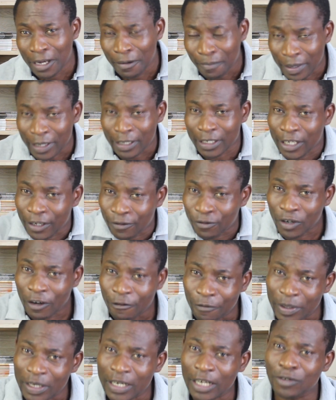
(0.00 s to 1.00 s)
But if you
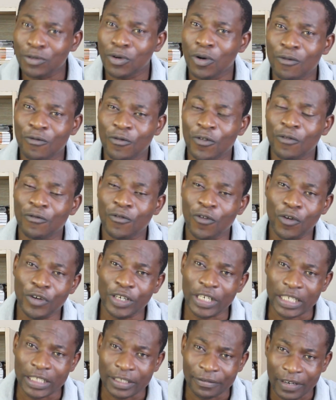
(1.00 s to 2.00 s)
have been at home for 4
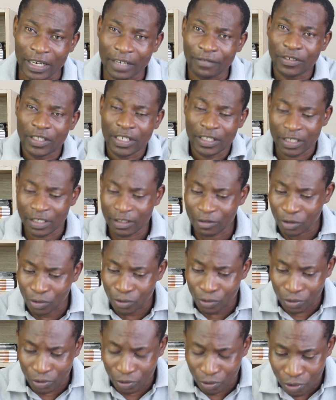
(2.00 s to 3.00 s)
years, 5 years,
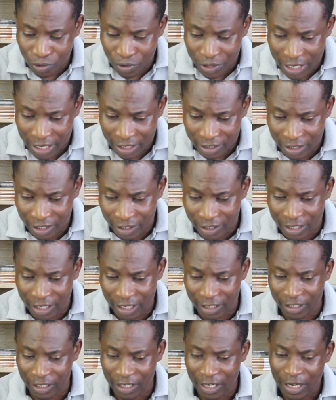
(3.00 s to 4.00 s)
2 years, 3
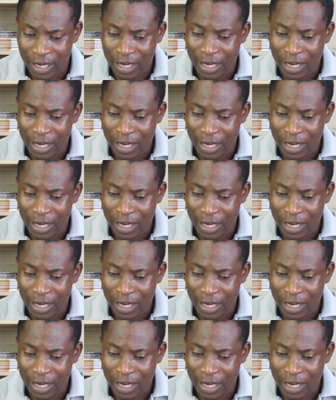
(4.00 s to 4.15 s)
years,